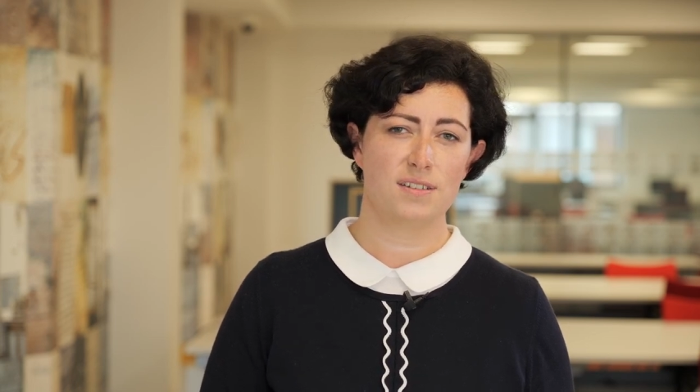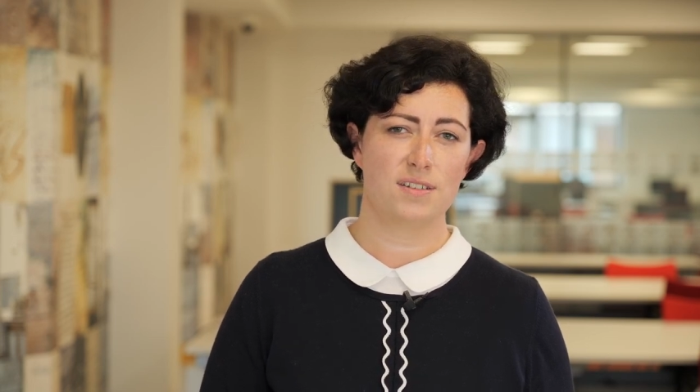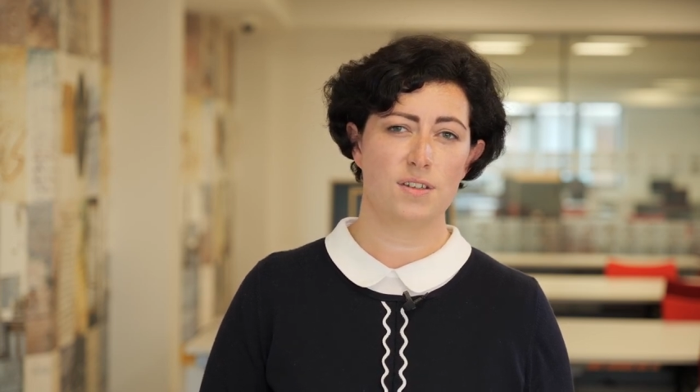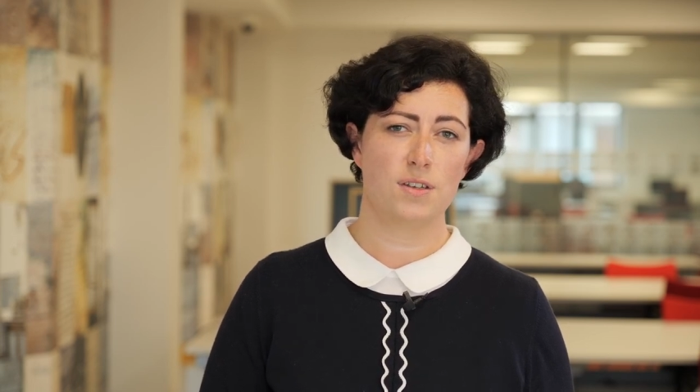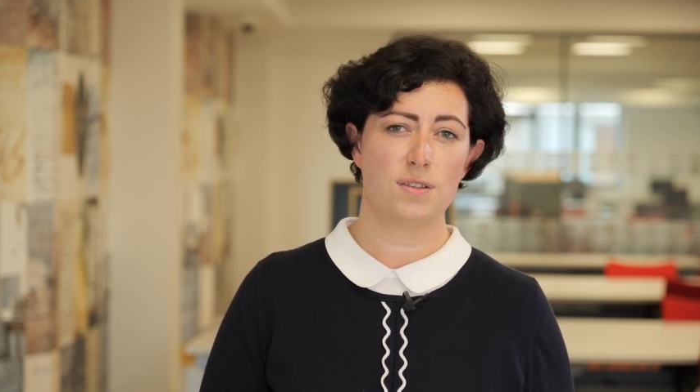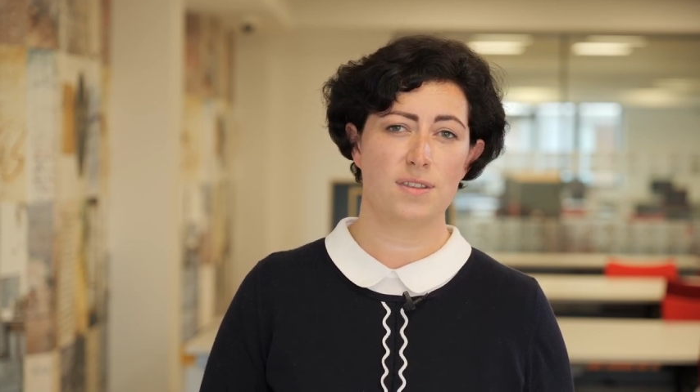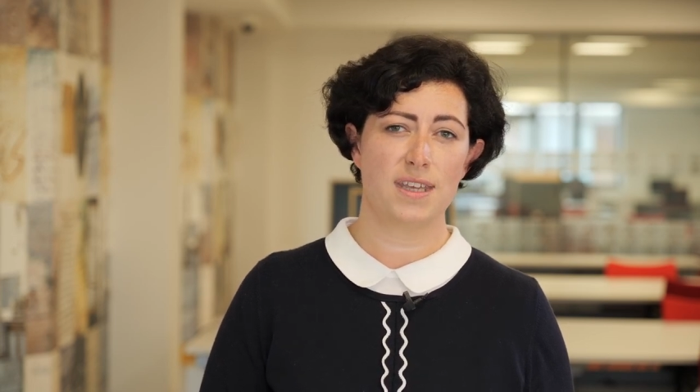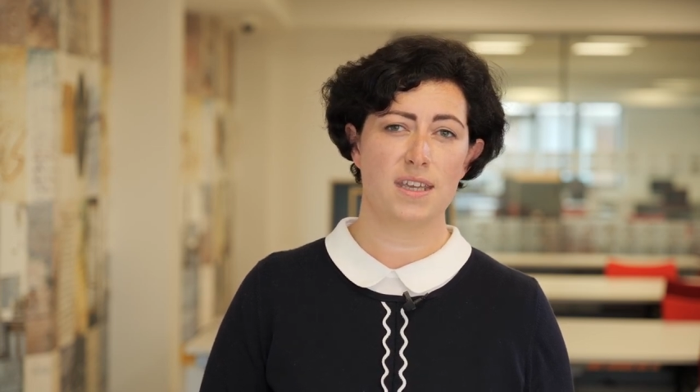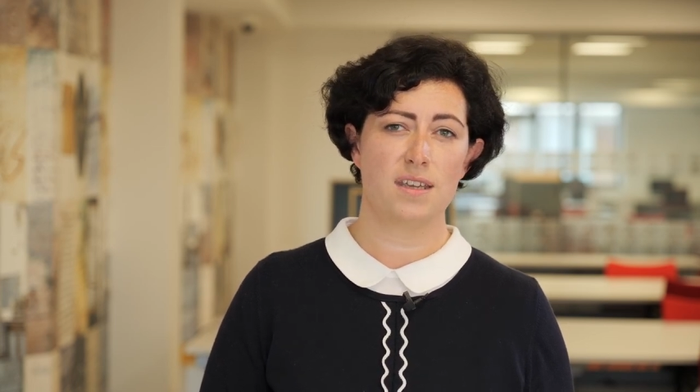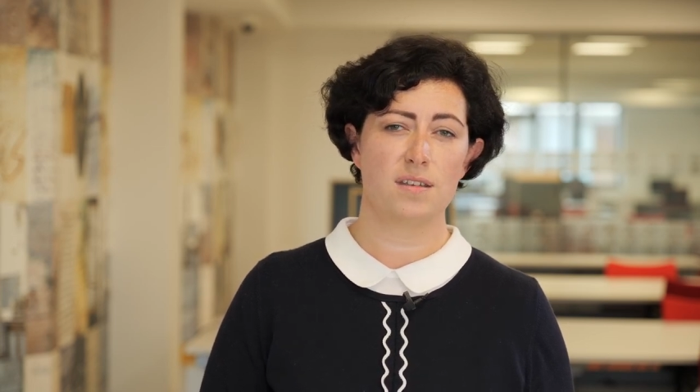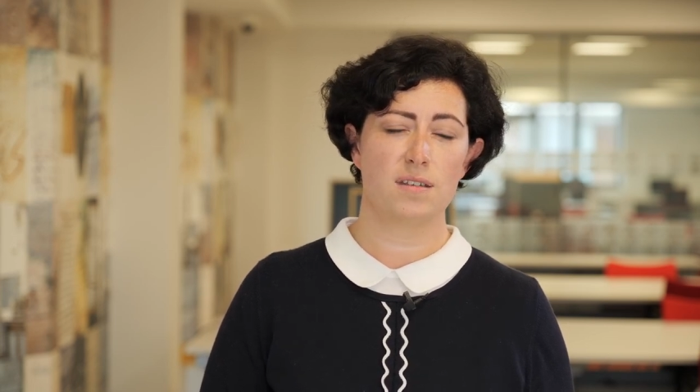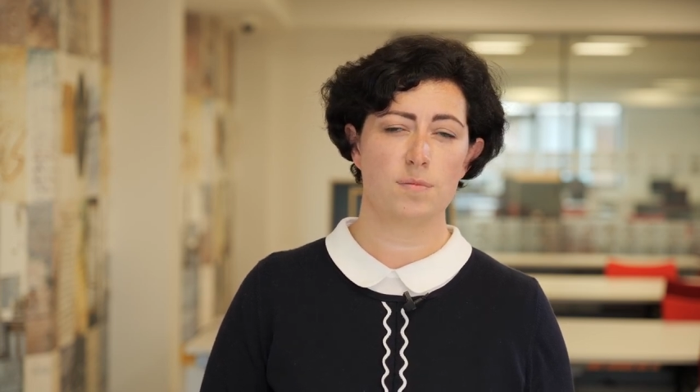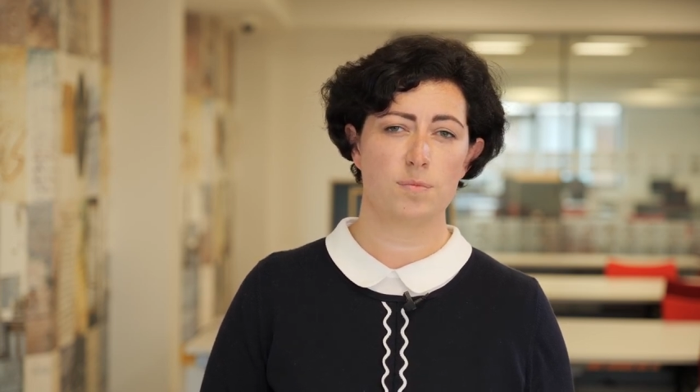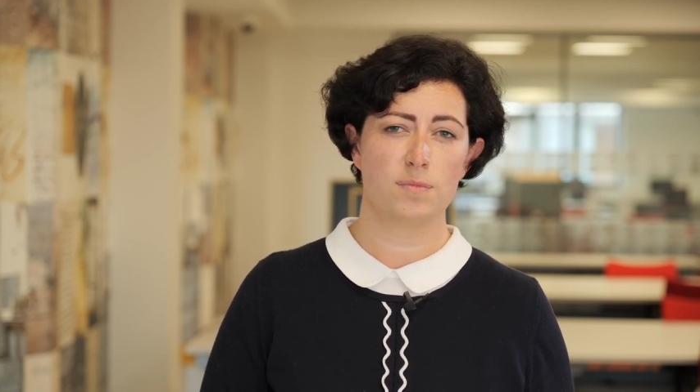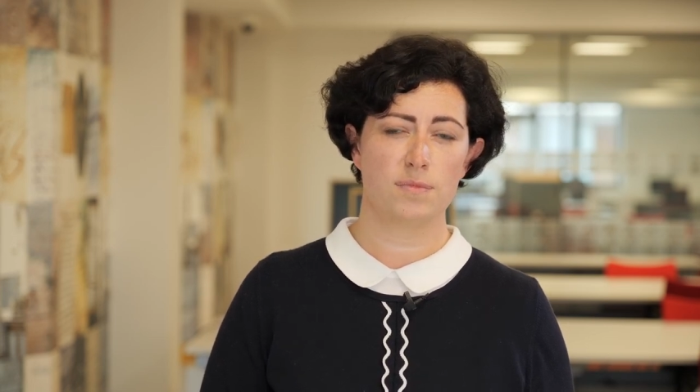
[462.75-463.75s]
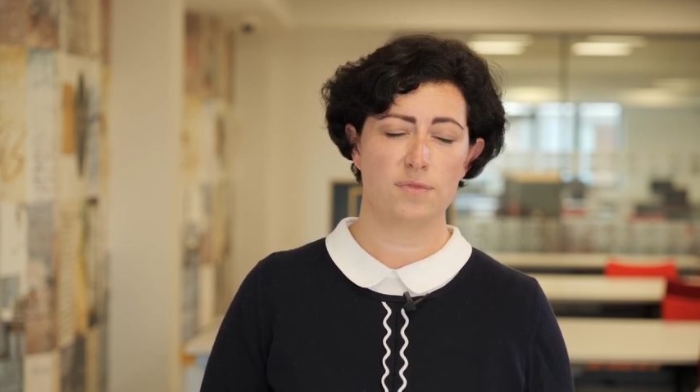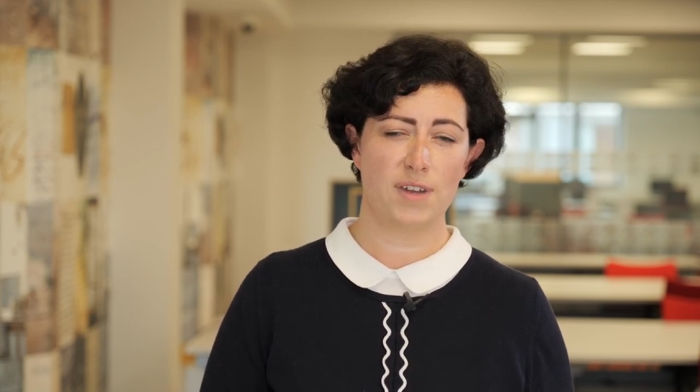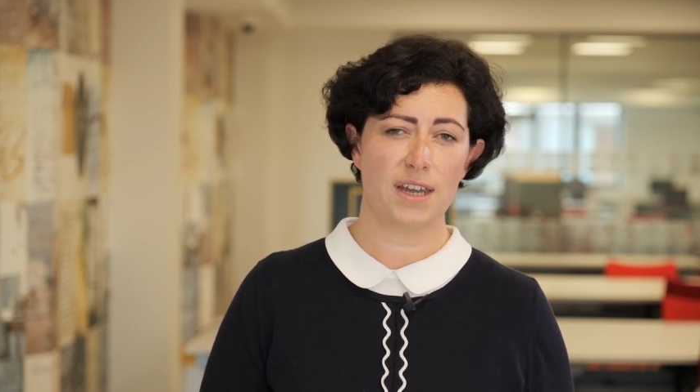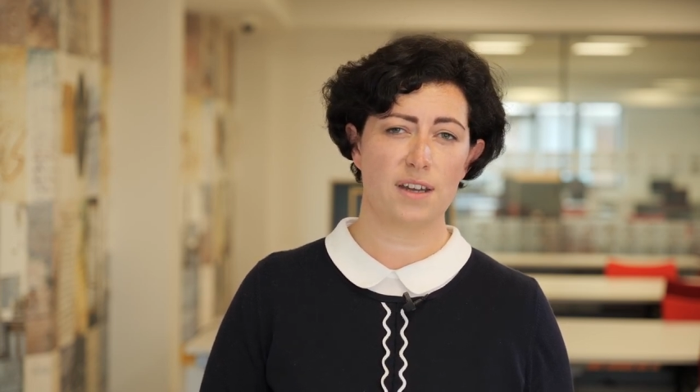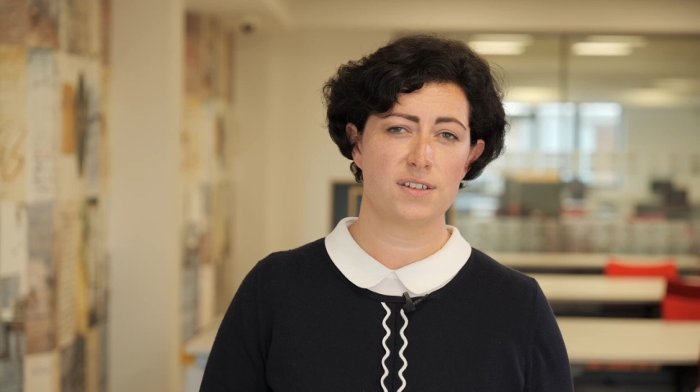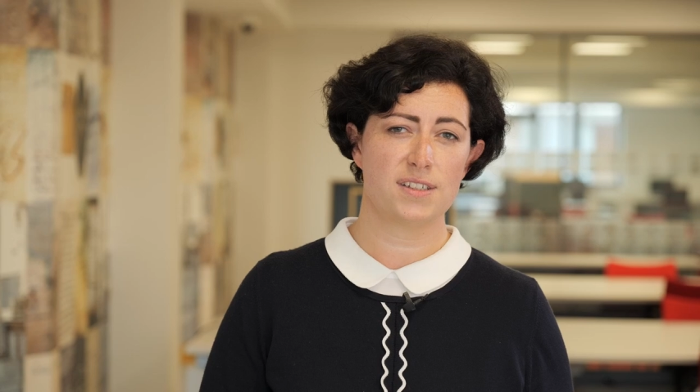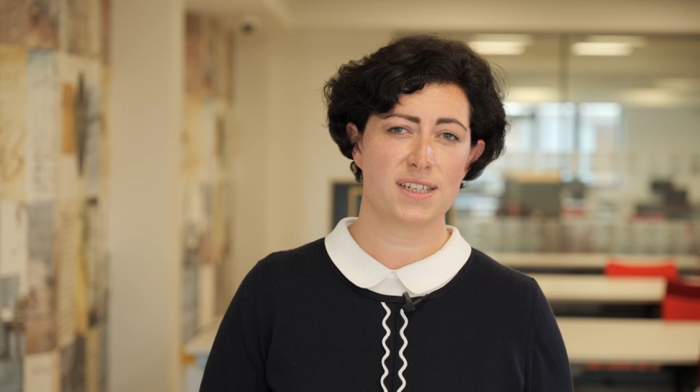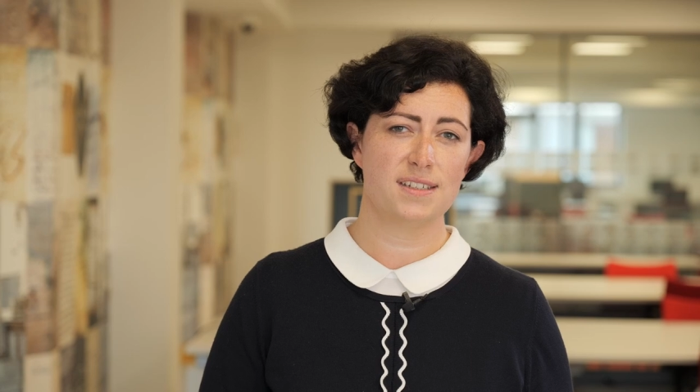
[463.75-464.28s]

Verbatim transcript: to the records